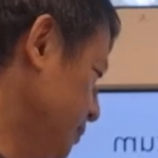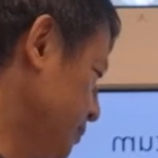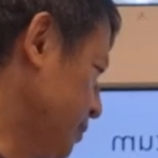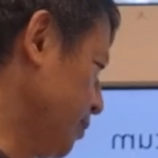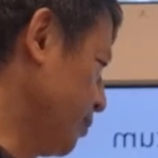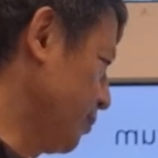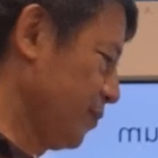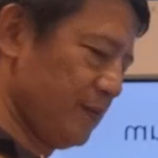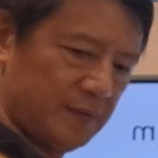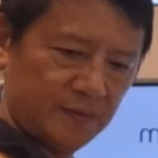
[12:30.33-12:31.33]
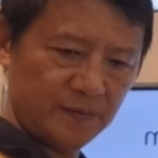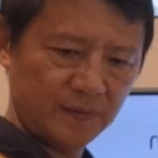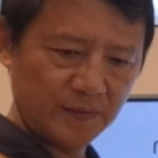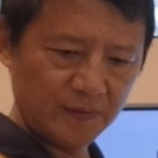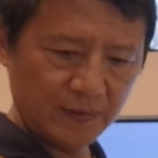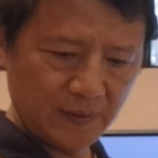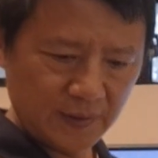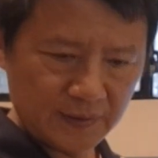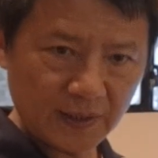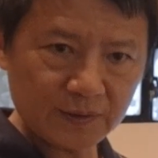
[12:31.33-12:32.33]
So
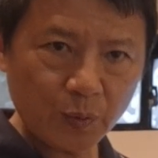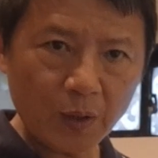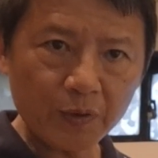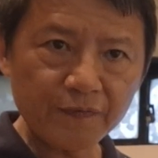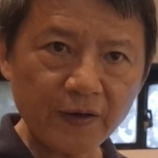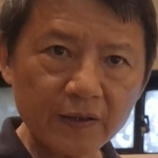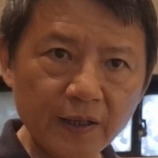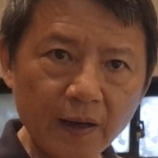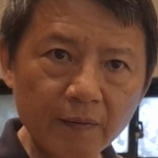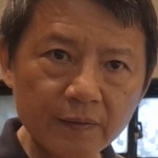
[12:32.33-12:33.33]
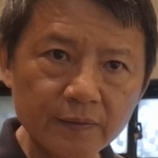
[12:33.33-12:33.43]
that's what we found out.